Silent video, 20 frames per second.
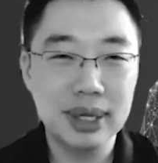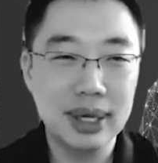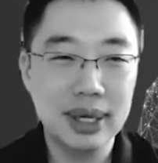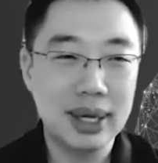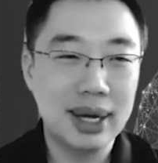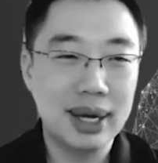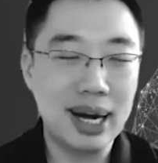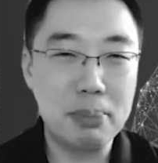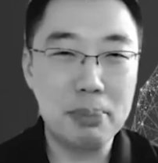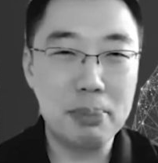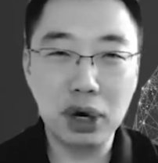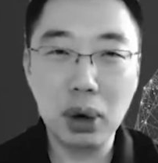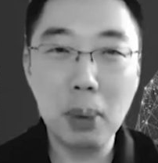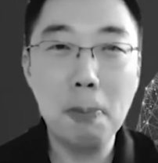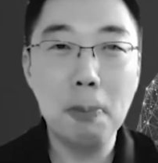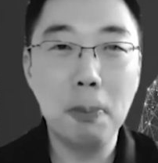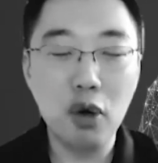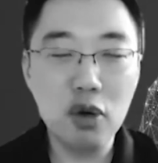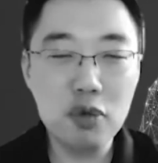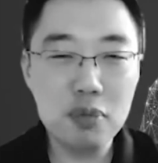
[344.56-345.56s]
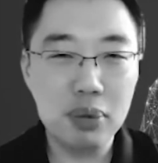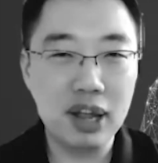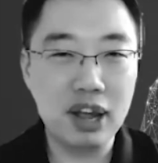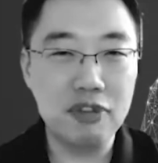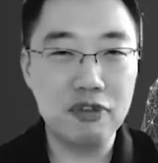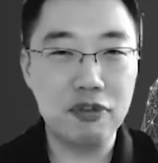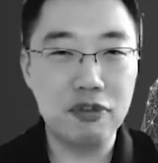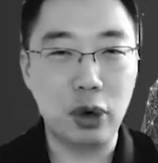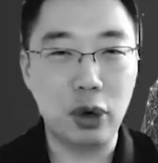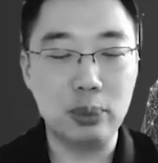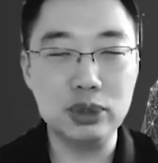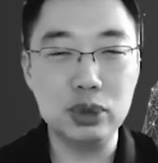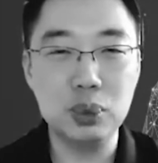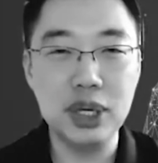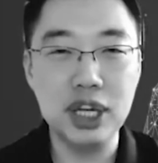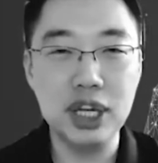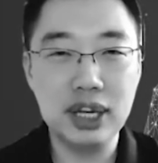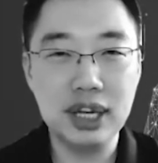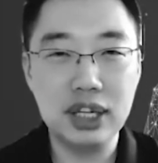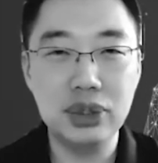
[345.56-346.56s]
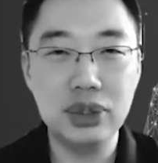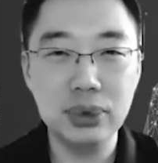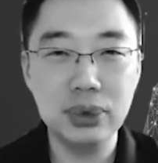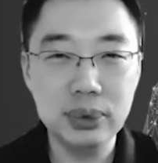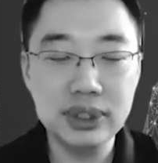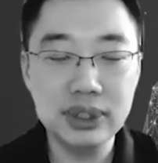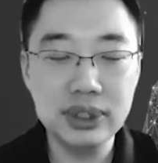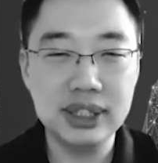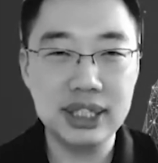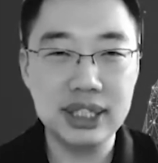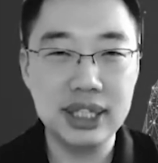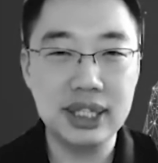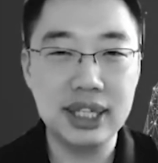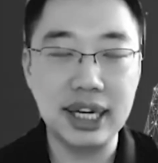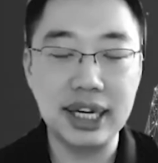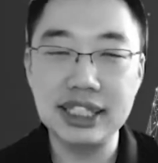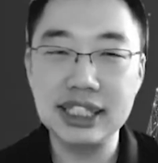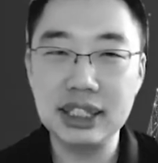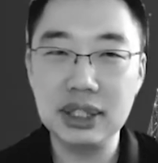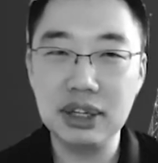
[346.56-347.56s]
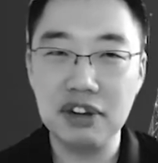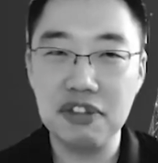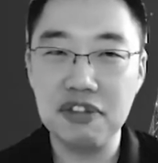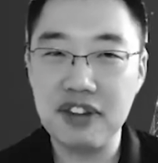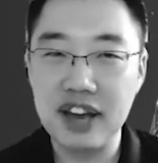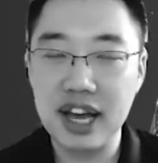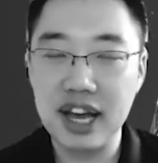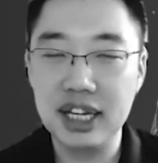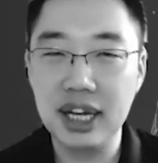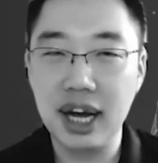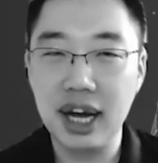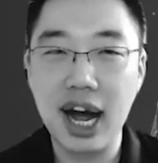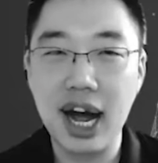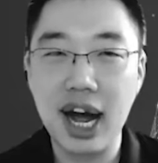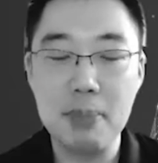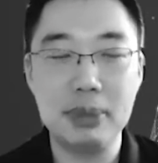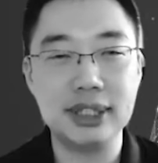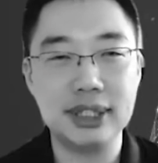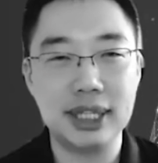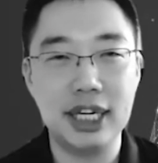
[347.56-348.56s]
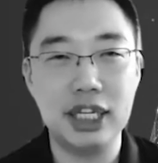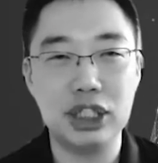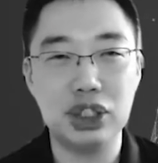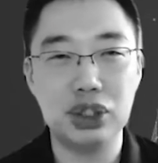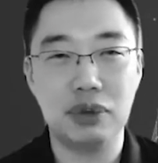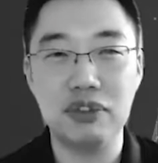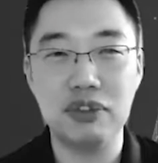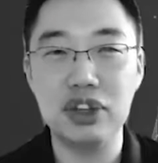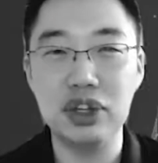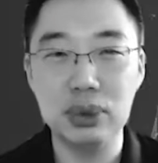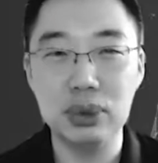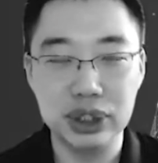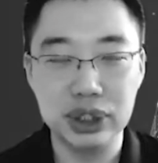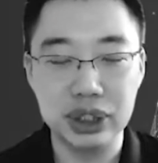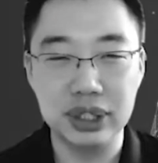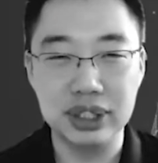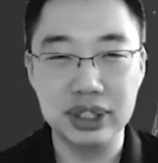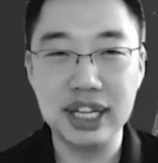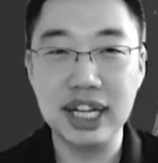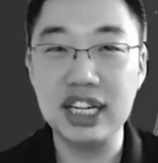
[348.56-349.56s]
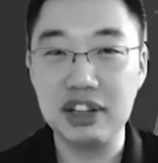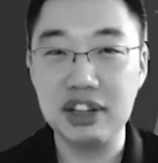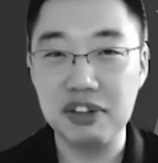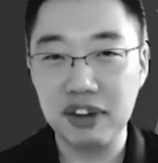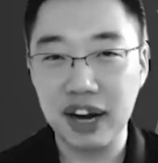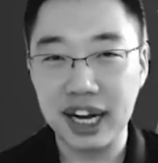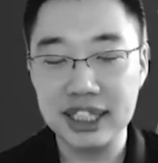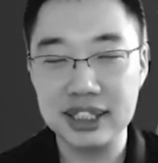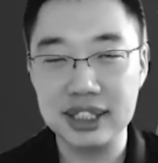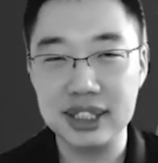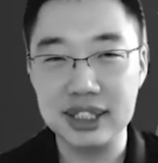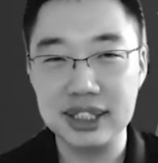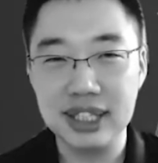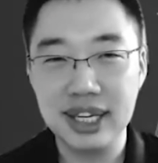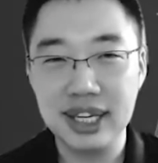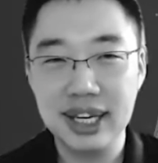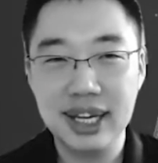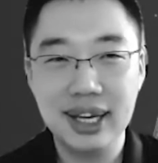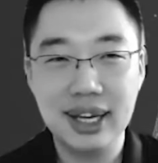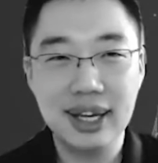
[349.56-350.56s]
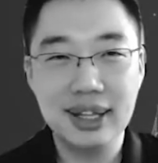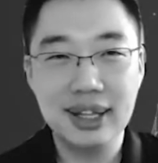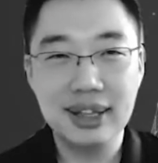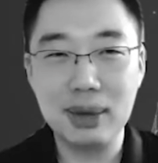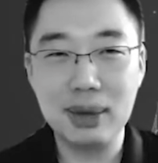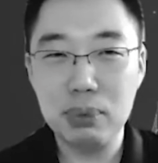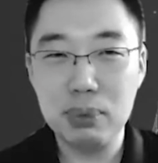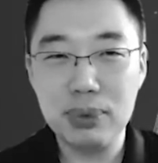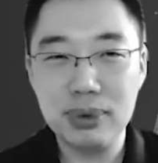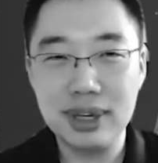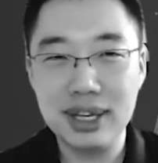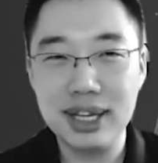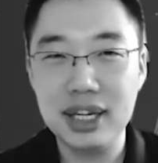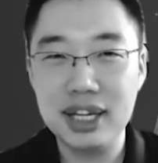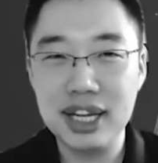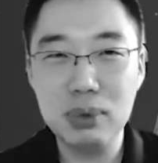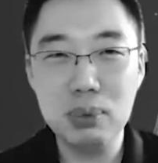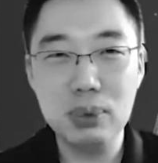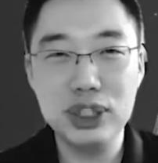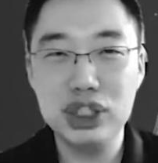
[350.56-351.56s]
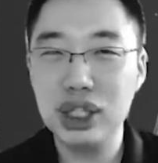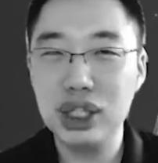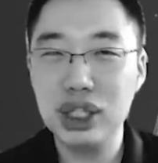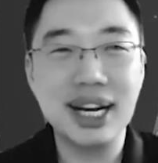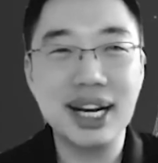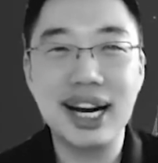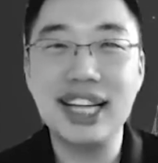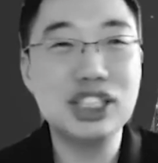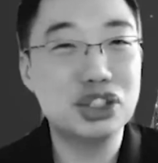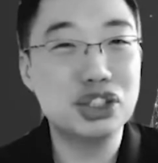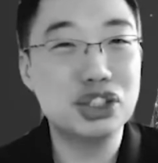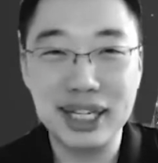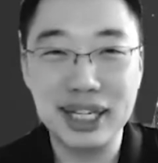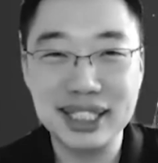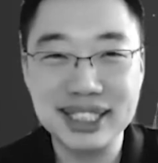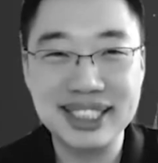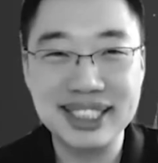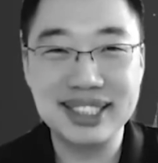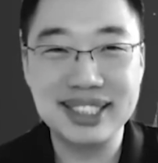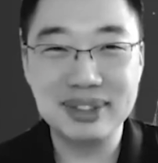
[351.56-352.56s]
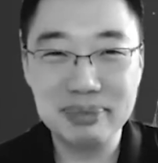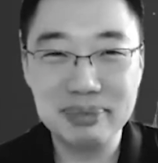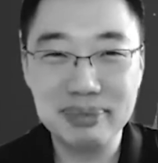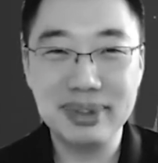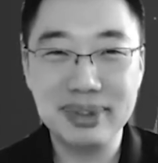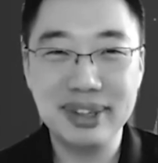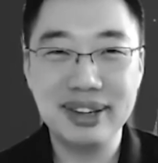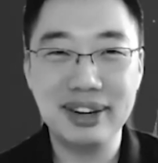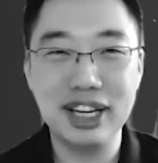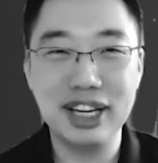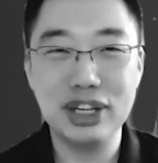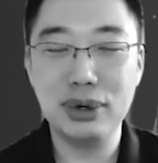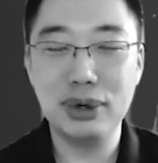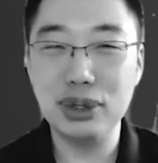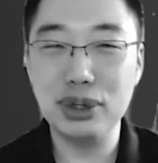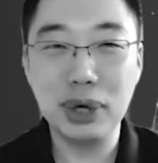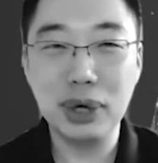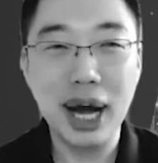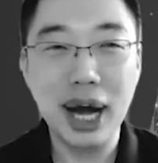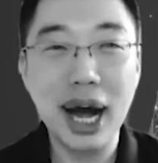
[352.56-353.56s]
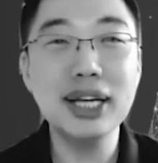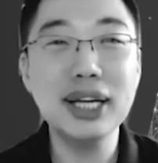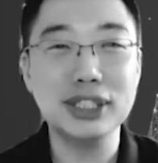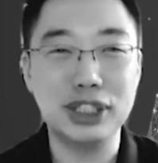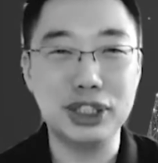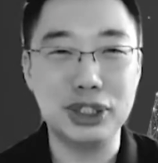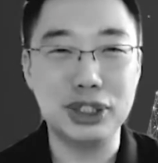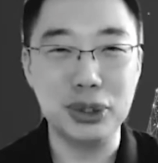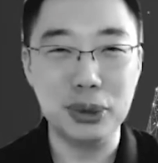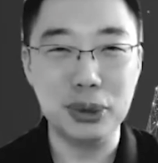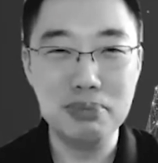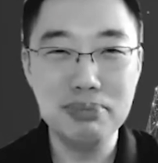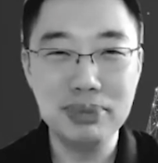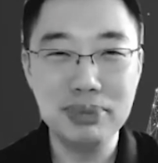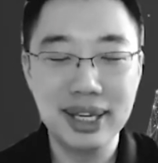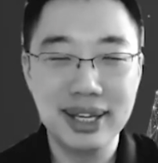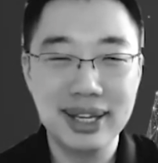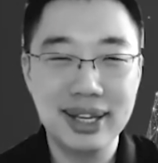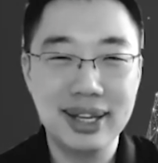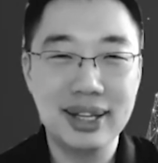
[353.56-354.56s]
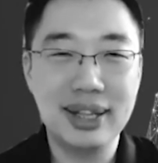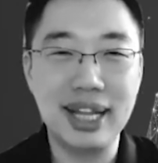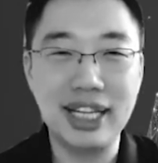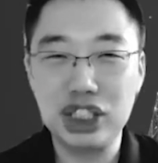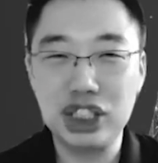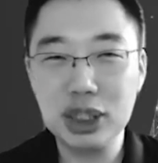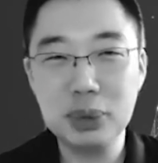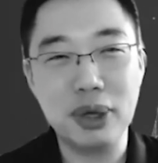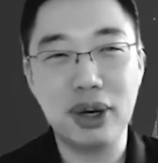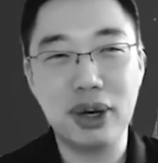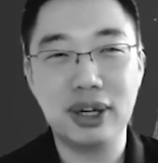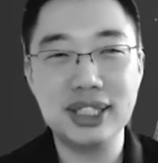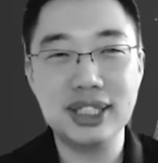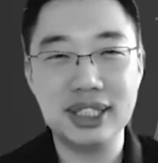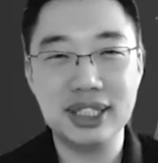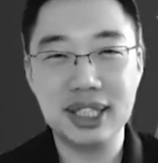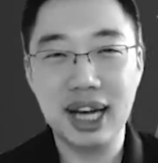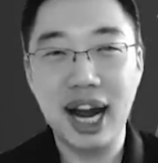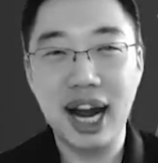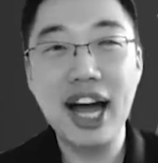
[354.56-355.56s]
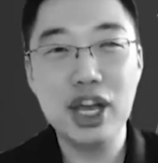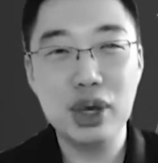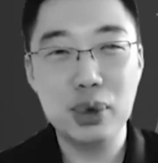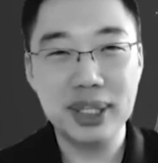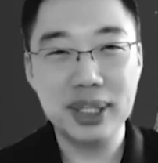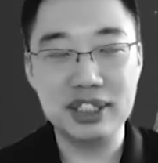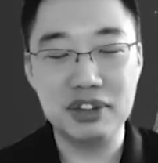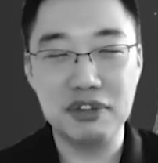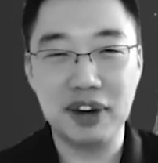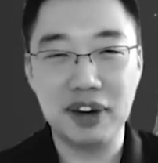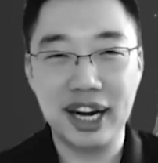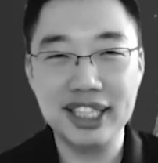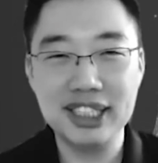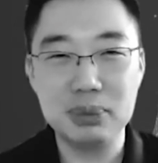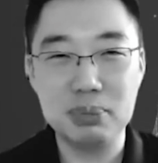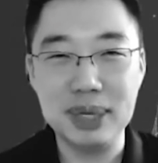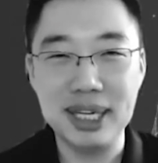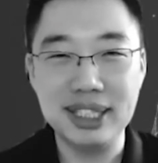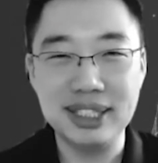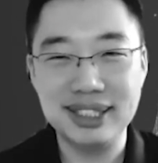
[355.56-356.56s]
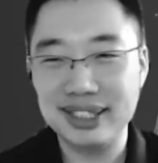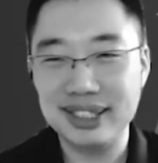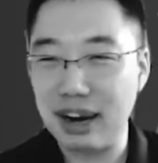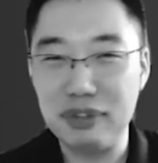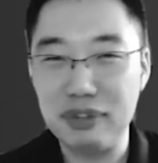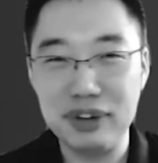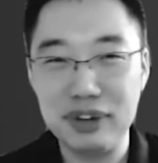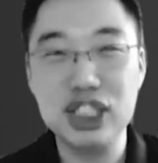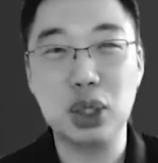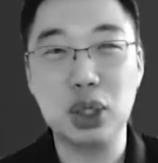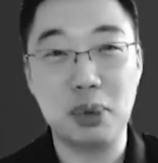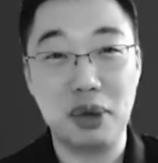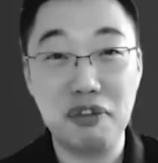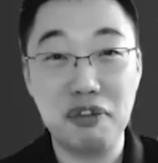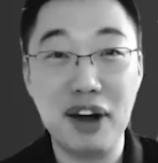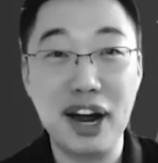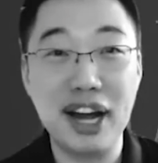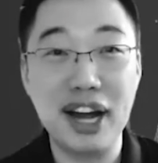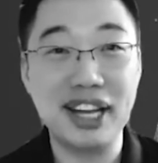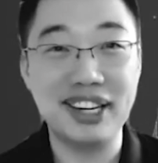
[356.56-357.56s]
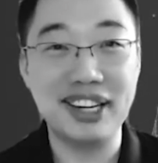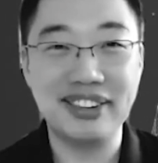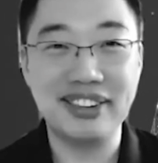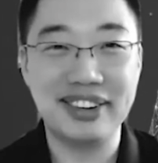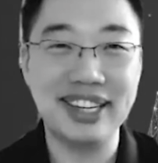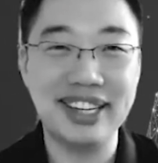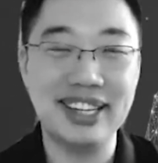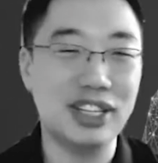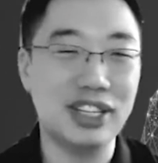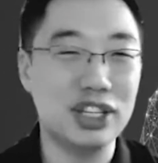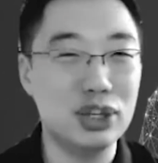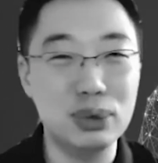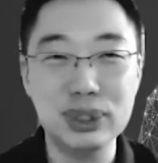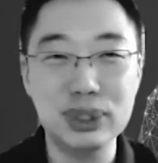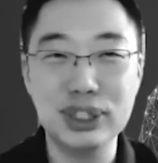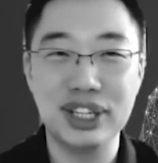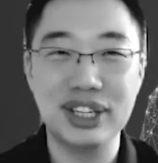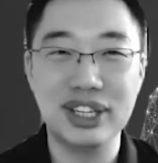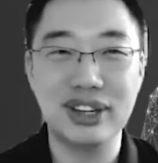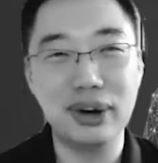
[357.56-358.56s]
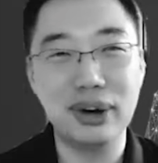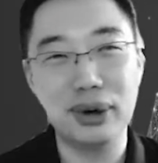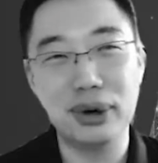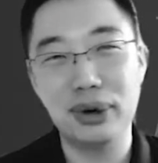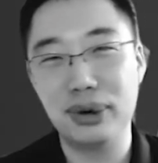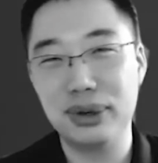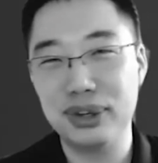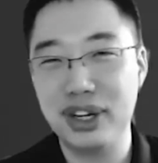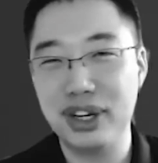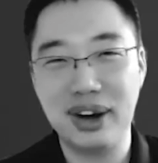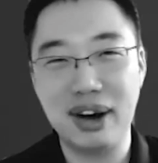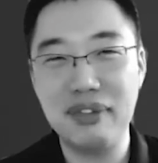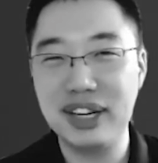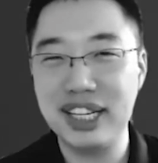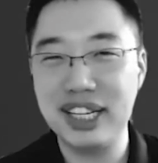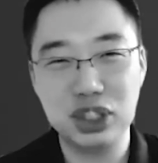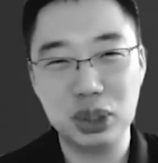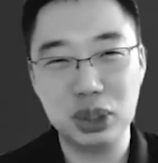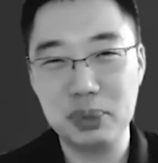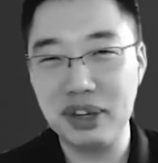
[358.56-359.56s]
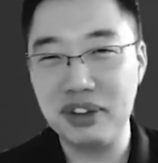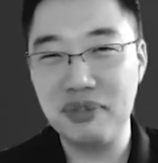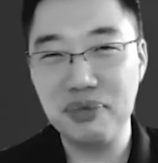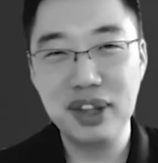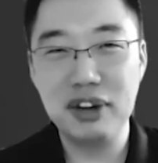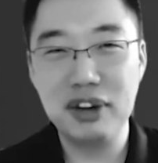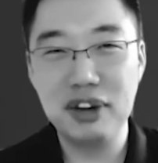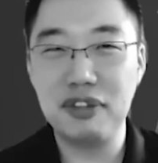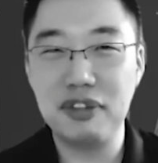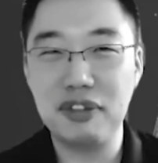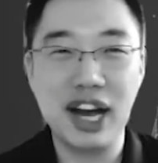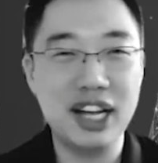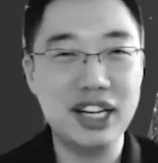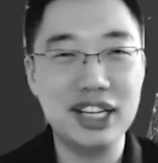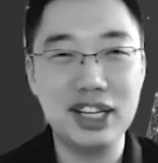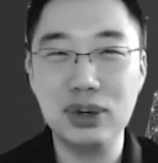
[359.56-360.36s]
But on both platforms, we do see that there's still a fairly high percentage of users and devices that in the end, we just can't trust, right? You can't assume that just because it's an iOS device means everything's going to be fine, right? The user, everything's going to be fine.